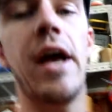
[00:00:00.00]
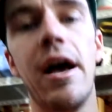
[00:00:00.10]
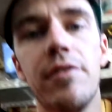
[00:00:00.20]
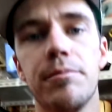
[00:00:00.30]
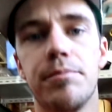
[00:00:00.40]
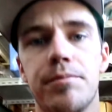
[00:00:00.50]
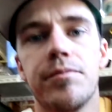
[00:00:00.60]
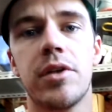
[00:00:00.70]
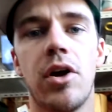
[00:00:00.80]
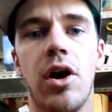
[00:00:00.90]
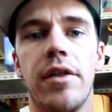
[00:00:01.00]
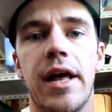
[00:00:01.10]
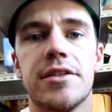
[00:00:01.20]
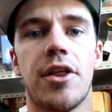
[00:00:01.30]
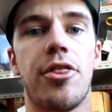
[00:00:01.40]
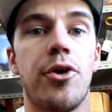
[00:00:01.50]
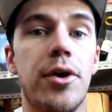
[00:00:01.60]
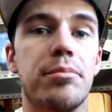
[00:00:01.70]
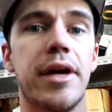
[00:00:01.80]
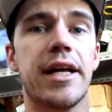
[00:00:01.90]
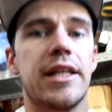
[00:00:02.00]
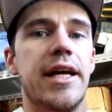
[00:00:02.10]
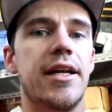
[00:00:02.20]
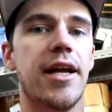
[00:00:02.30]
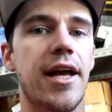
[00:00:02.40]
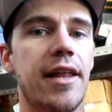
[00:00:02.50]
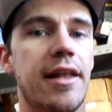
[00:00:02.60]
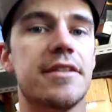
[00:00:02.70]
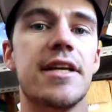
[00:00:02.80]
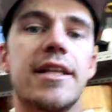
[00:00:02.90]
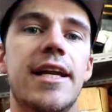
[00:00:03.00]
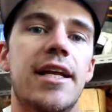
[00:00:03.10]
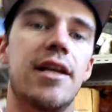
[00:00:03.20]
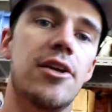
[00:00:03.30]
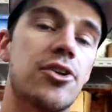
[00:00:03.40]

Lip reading: have a car that has a third brake light that is LED,